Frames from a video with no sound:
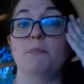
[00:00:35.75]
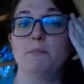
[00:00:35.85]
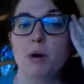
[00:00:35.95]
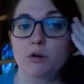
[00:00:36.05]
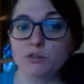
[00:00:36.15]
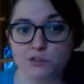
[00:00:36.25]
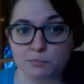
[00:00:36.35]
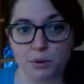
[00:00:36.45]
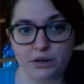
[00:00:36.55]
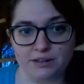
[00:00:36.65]

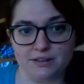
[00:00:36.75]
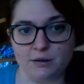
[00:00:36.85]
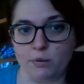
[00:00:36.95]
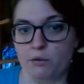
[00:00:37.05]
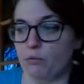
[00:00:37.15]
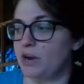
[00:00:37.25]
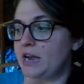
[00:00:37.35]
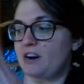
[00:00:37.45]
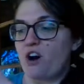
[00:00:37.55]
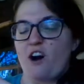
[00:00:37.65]
most books that we
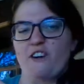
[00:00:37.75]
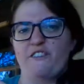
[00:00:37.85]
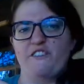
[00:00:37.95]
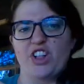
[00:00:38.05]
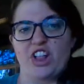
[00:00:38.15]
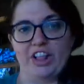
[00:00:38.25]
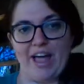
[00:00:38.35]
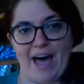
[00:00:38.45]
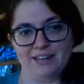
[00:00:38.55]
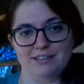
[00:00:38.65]
read are
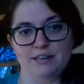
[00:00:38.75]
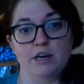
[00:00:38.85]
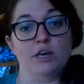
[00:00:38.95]
flat.